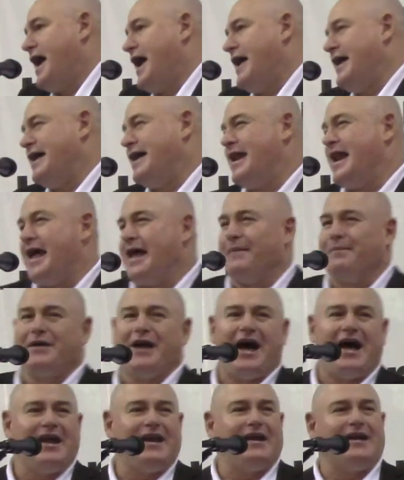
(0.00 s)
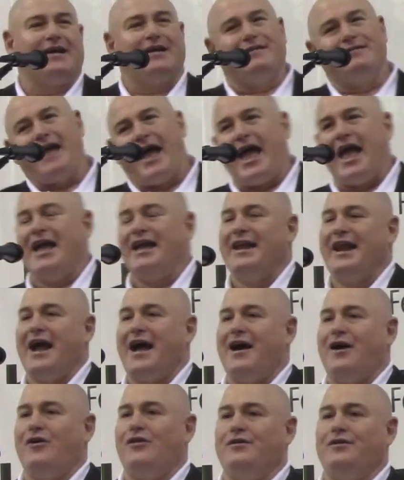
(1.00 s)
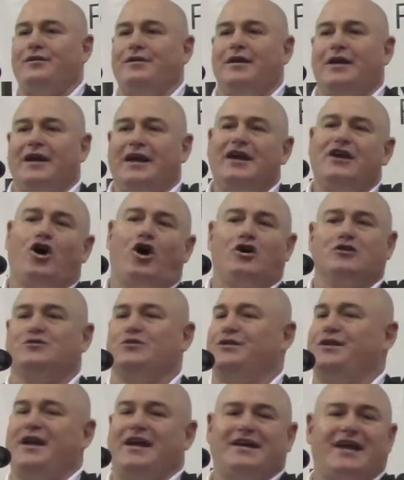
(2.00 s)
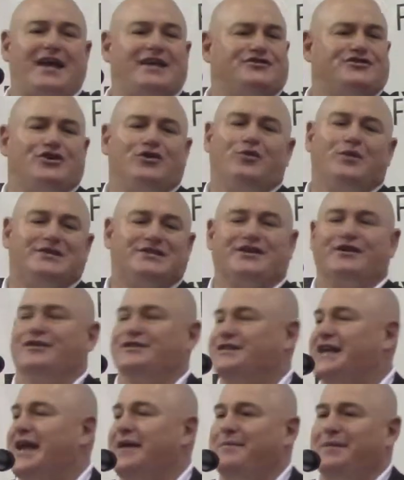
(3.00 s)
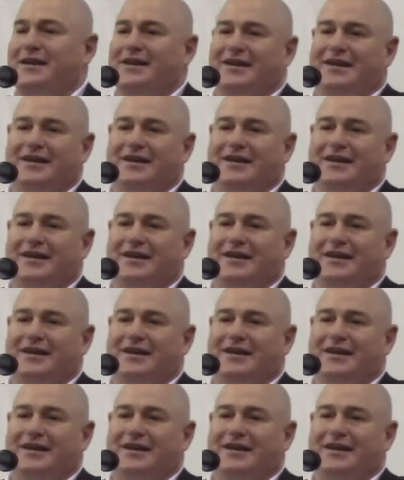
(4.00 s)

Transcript: And I'm kind of hanging out, and he calls one day, hey, Jerry, what's it going to take me to